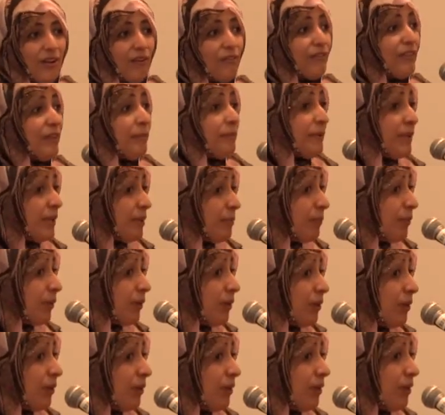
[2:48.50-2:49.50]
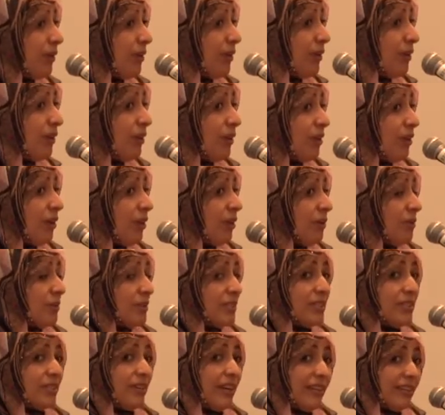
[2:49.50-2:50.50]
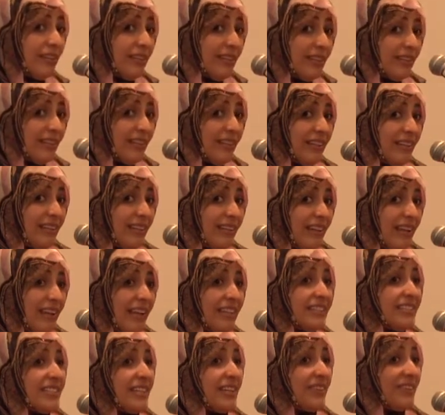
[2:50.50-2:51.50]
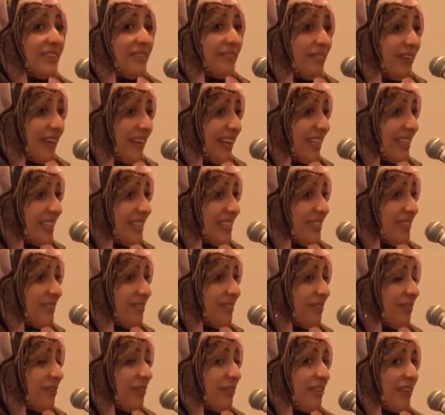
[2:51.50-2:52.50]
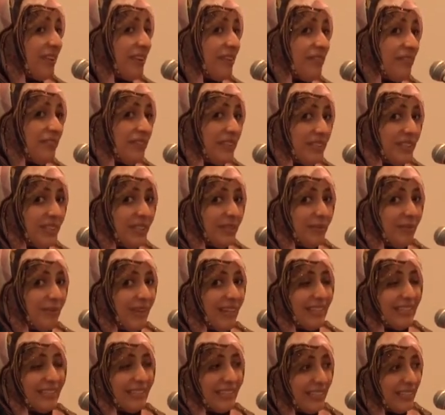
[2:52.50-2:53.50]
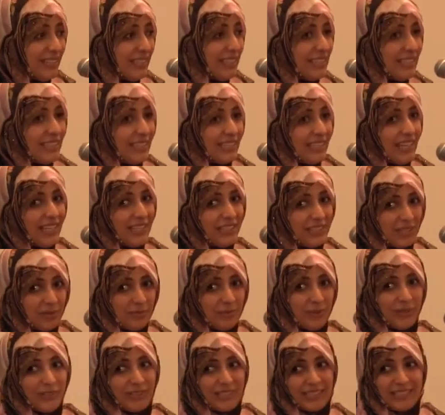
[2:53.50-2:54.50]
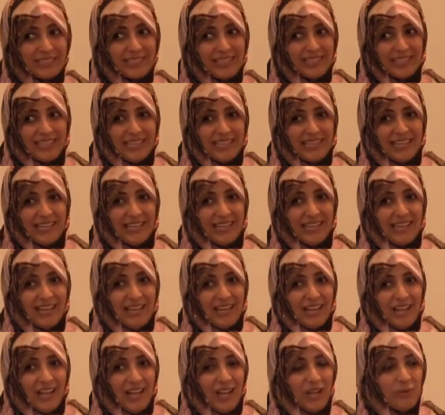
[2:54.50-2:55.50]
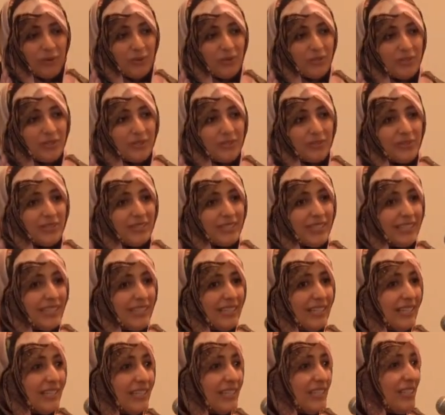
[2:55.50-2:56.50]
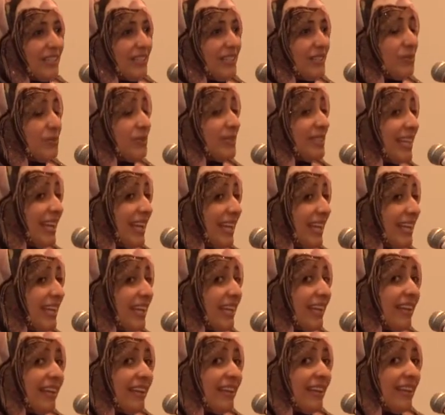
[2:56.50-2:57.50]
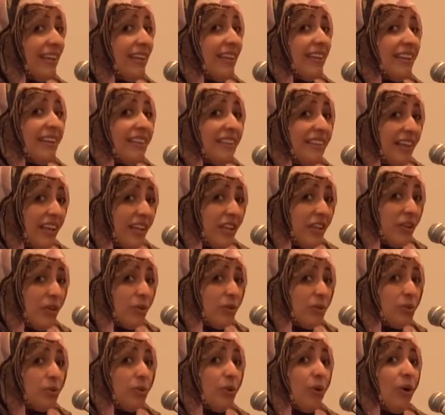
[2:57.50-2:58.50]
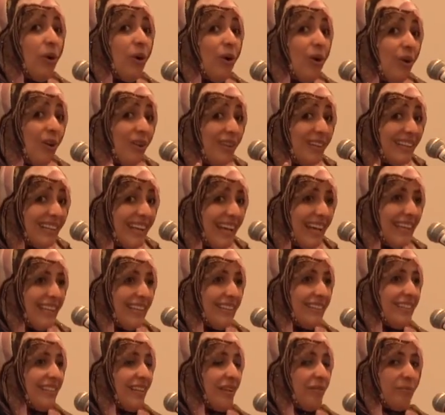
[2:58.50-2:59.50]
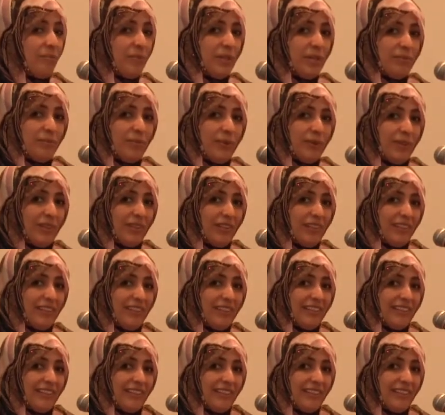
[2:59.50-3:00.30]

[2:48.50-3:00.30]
of the people who struggle and sacrifice for their freedom and dignity and democracy. I want to say thank you to all Canadian people